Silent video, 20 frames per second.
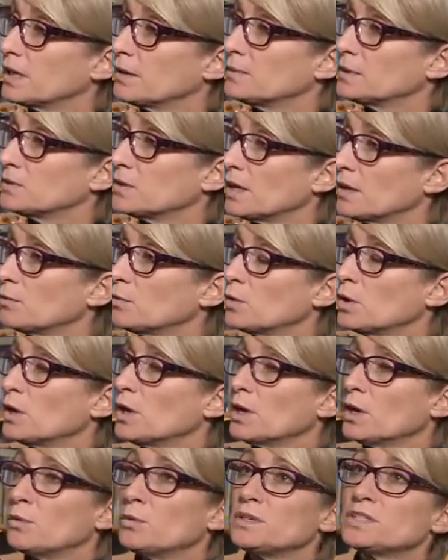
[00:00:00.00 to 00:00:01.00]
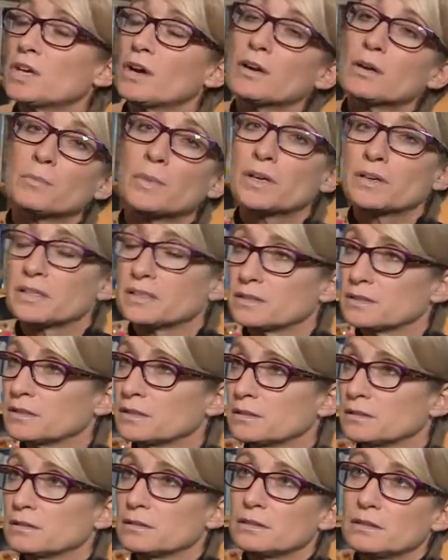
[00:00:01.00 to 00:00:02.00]
I mean, we talk about it
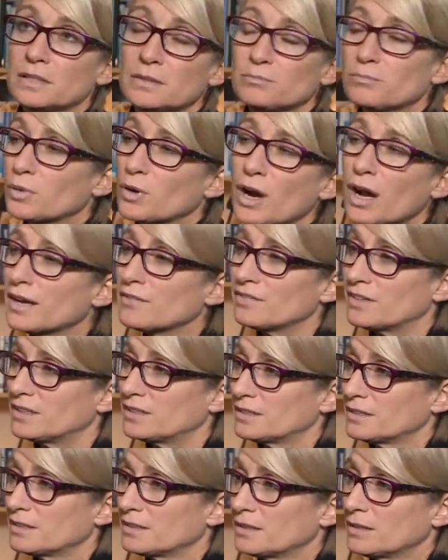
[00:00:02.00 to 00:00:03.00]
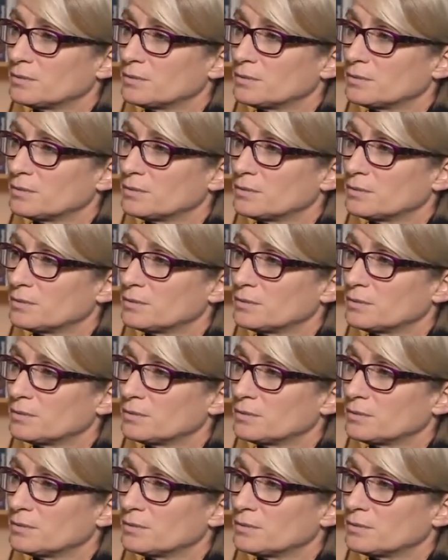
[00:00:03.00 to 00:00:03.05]
in private.